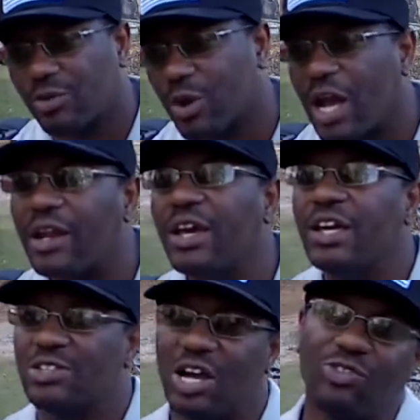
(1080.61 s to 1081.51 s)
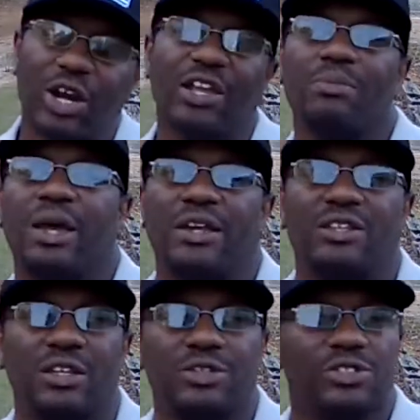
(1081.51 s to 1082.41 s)
rod. So I'll try to get back to
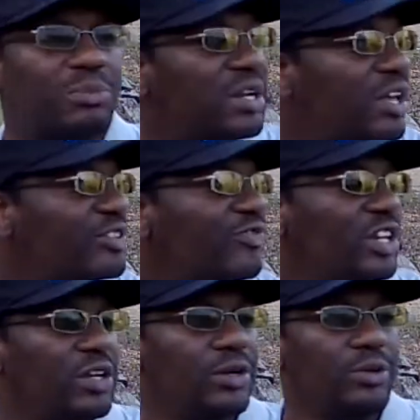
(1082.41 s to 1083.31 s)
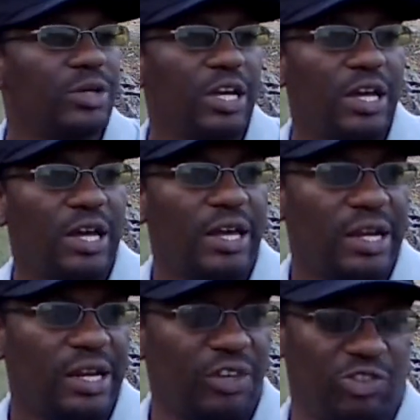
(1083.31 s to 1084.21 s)
those on my next video.
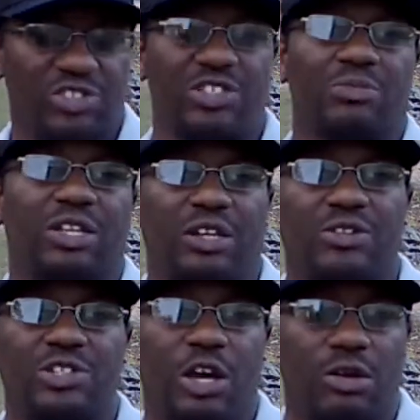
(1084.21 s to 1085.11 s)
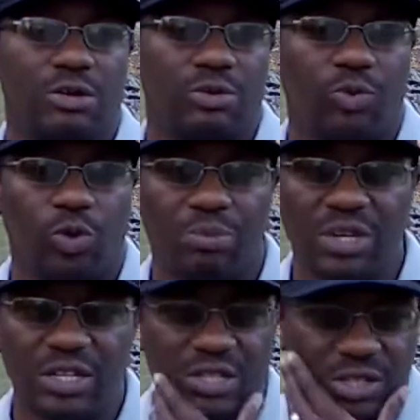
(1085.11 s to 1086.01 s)
And if there's something else y'all want me to